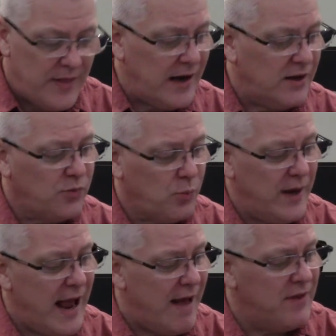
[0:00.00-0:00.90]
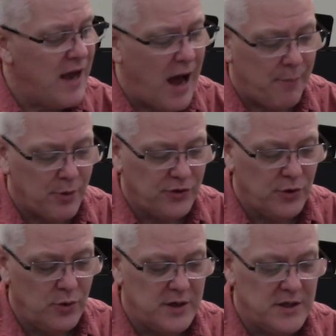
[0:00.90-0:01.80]
That is, we have the
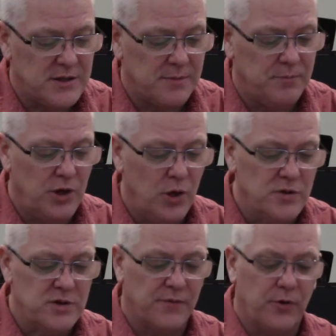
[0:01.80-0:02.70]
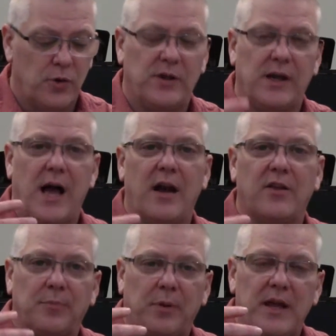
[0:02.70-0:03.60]
opportunity to use the fruit that God
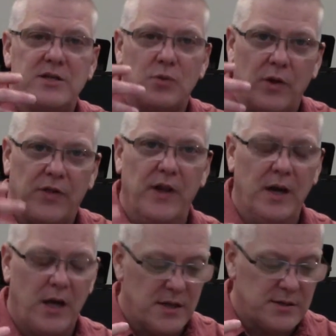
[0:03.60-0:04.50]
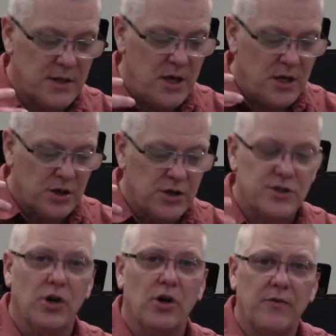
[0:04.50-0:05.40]
has placed within us to
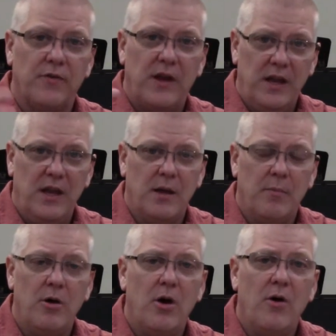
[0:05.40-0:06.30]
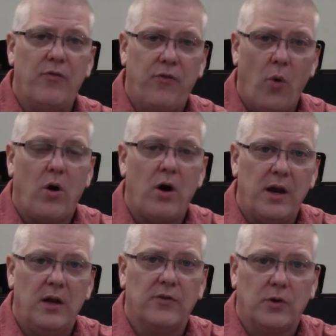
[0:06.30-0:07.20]
serve him
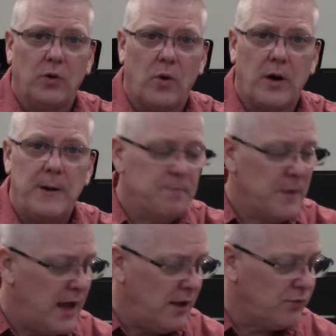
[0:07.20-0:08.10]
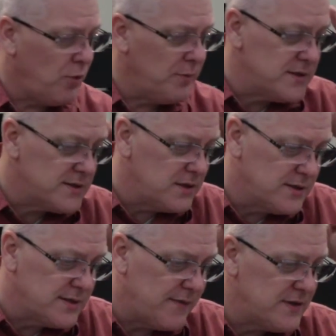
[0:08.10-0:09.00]
for his glory. As Romans
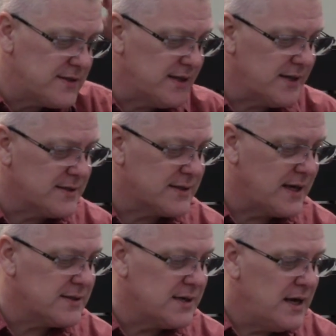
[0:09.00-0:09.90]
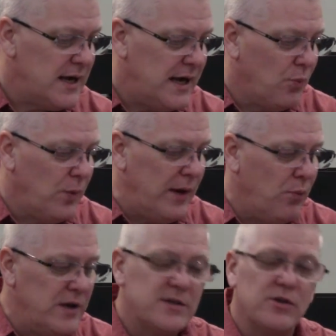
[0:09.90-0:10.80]
7:6 says,
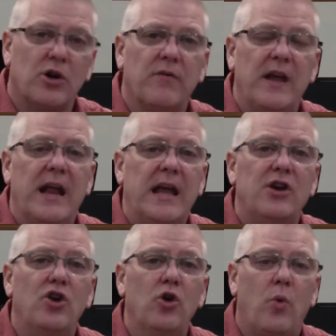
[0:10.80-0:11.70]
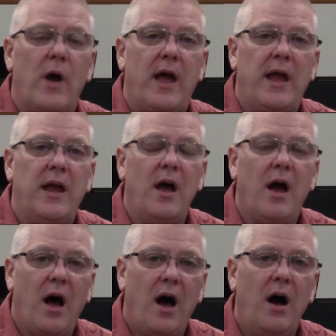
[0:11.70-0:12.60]
we serve in a new way
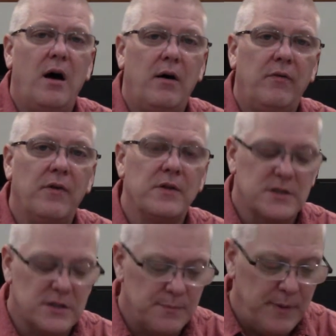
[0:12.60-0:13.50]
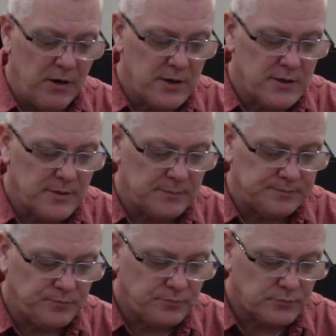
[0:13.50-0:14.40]
of the Spirit.
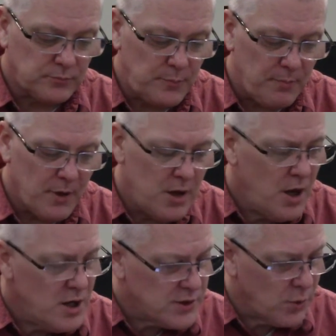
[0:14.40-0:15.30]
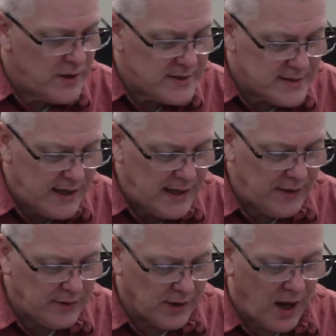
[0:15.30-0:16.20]
So we
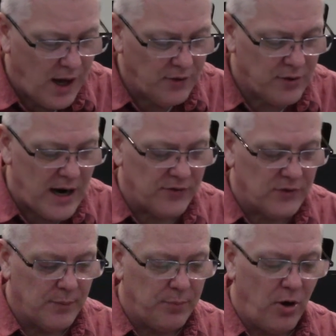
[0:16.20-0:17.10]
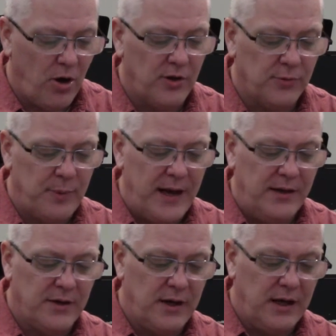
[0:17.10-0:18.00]
see the contrast that Paul has
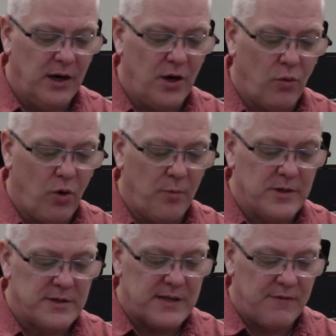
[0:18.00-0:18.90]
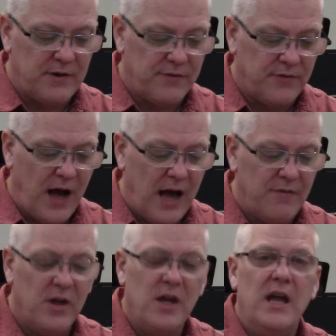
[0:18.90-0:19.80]
painted in Romans 7:5.